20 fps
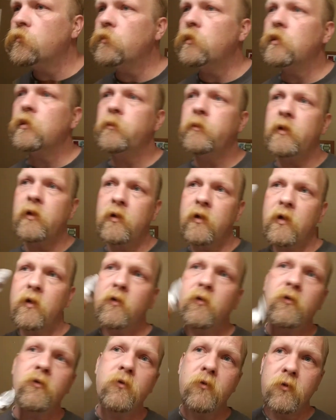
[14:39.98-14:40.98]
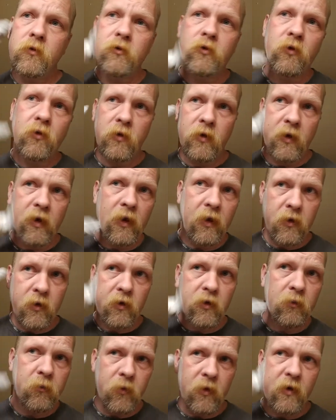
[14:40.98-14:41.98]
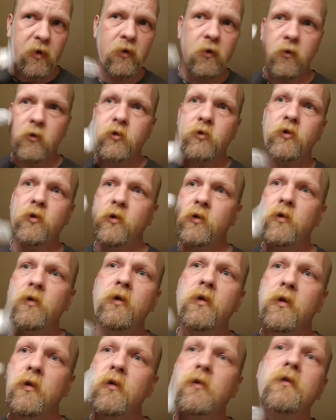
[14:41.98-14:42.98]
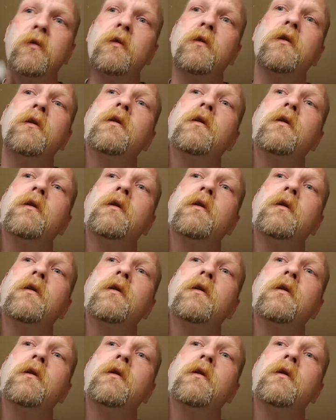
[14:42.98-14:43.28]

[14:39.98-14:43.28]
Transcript: right about now, during the daytime, yeah, sure, you can